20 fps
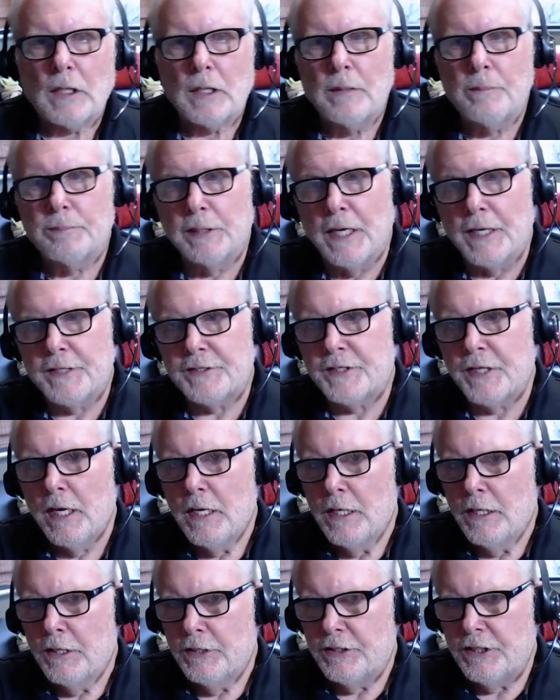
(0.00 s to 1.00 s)
Plus,
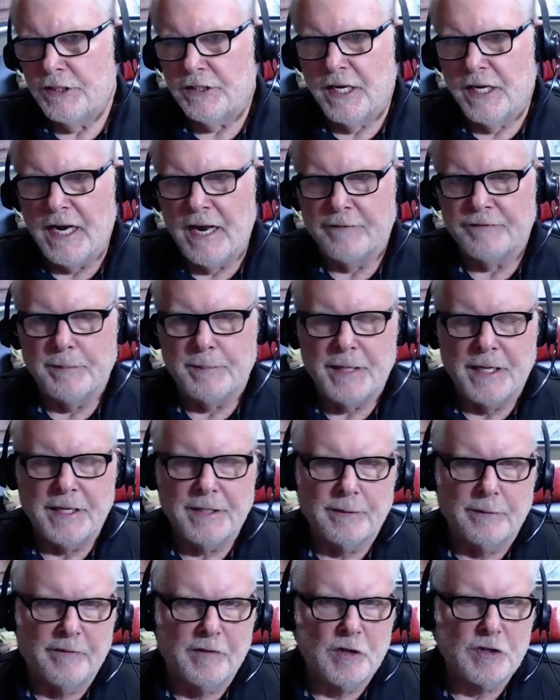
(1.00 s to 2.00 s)
she's going to have to pay the
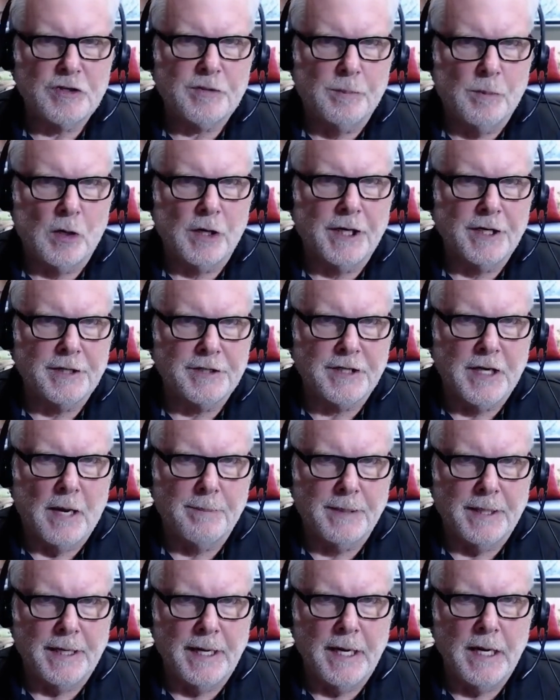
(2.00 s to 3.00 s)
reverse mortgage
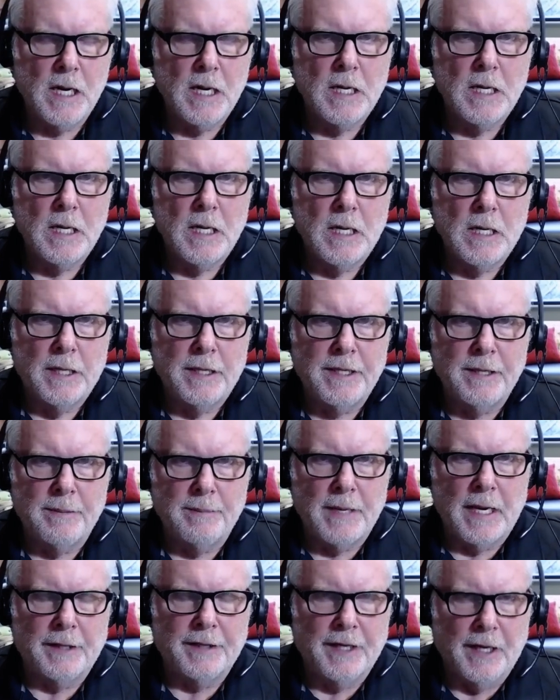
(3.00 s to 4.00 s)
company the
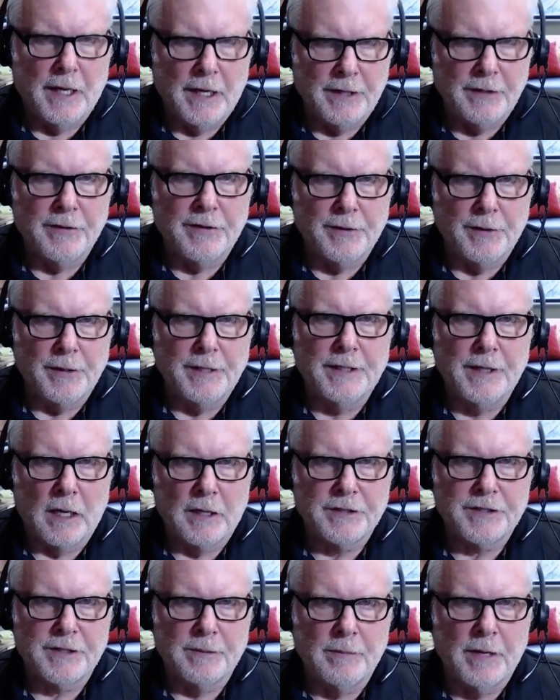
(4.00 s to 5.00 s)

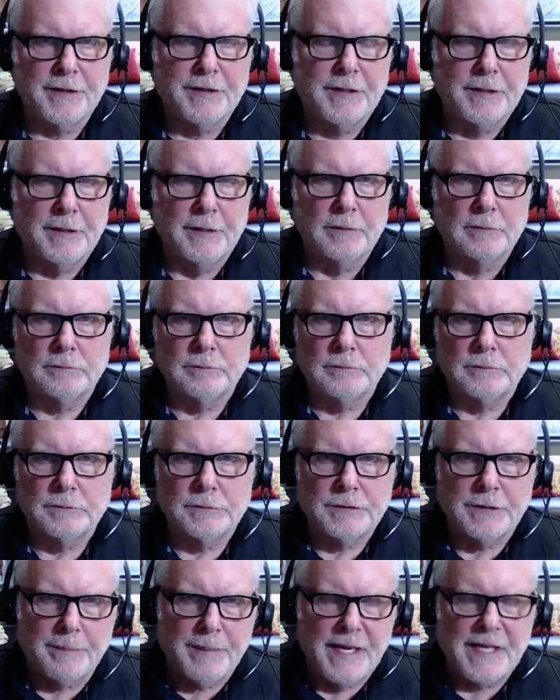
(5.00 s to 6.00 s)
$130 a month
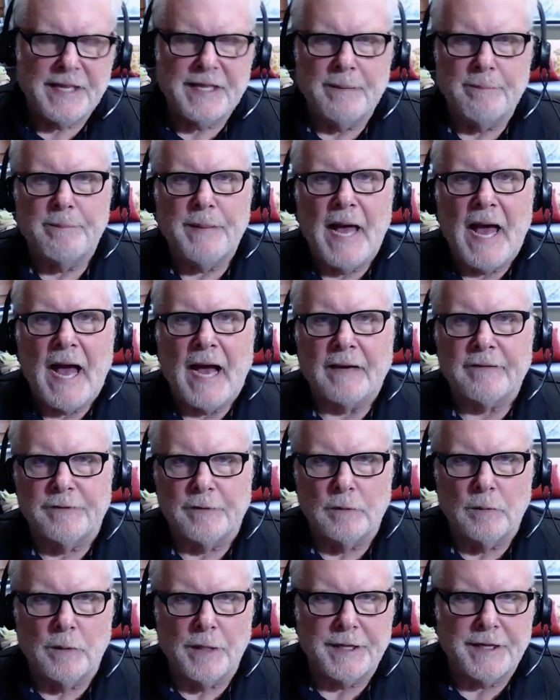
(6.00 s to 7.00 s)
to pay them back
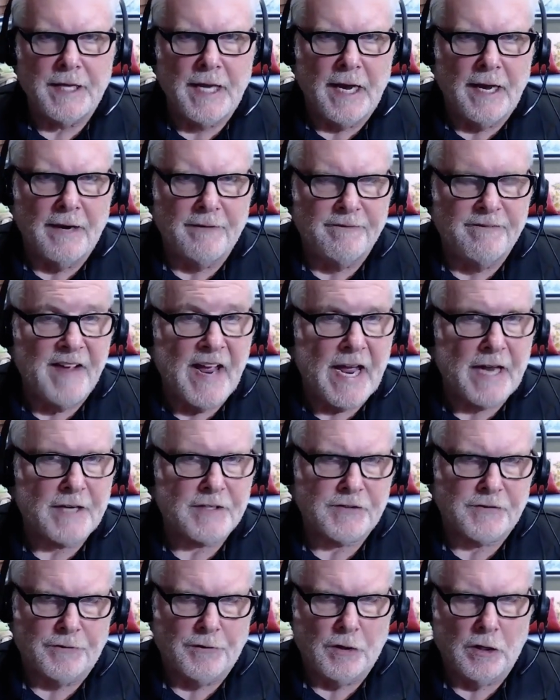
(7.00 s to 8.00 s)
for what they
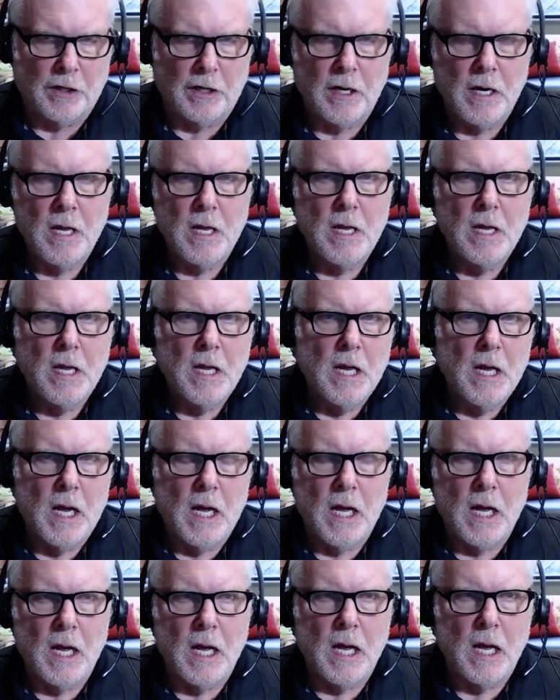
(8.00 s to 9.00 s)
advanced for
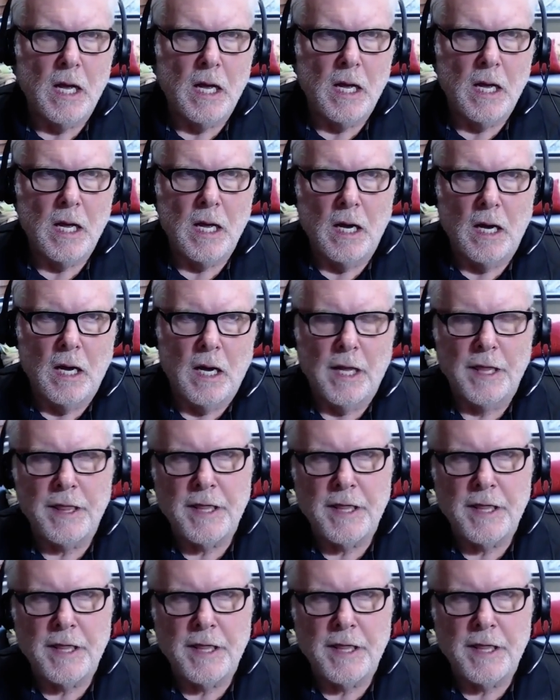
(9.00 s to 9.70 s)
on